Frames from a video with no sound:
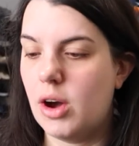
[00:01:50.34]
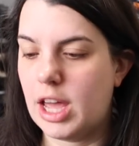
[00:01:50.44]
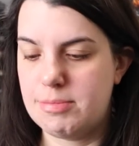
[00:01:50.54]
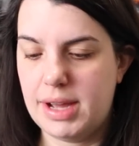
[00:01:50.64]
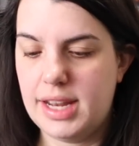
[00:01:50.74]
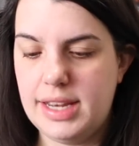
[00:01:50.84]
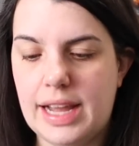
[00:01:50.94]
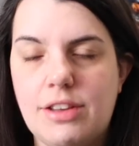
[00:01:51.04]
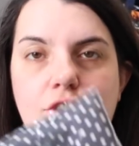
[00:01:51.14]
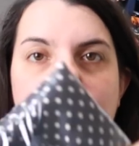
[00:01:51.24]
Okay, but
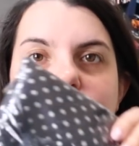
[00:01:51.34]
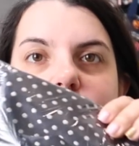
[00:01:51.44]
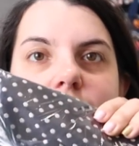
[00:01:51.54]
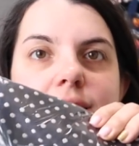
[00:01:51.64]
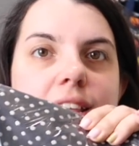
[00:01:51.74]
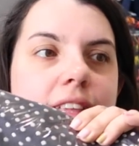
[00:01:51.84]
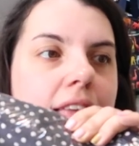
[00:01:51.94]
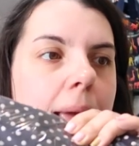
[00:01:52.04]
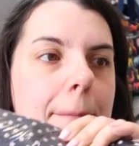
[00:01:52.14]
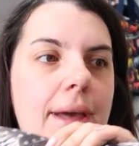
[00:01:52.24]
next dress, this is
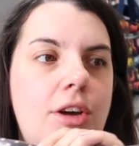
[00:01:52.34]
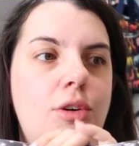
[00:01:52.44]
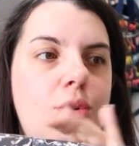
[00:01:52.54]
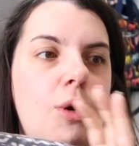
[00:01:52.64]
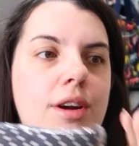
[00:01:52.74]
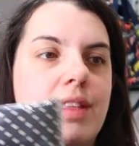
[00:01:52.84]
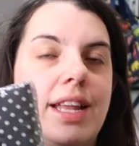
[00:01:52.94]
a Michael Kors.